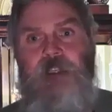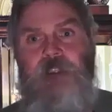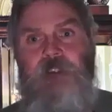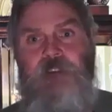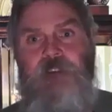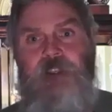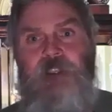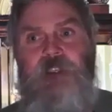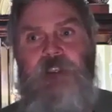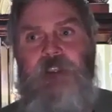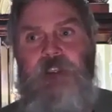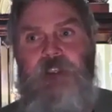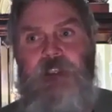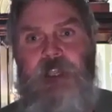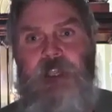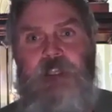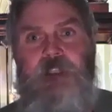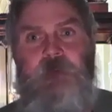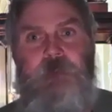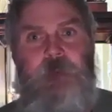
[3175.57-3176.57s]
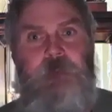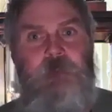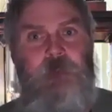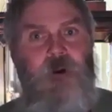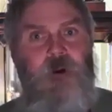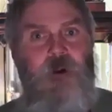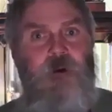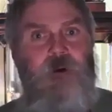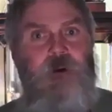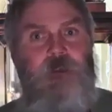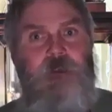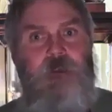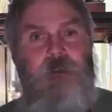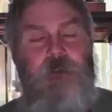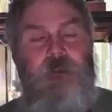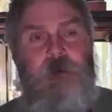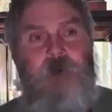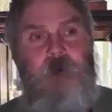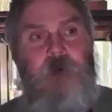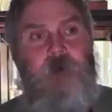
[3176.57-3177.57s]
but uh, he said, and he had to be
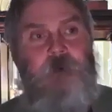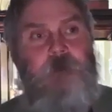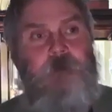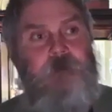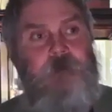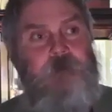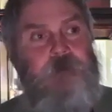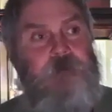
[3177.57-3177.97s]
marked.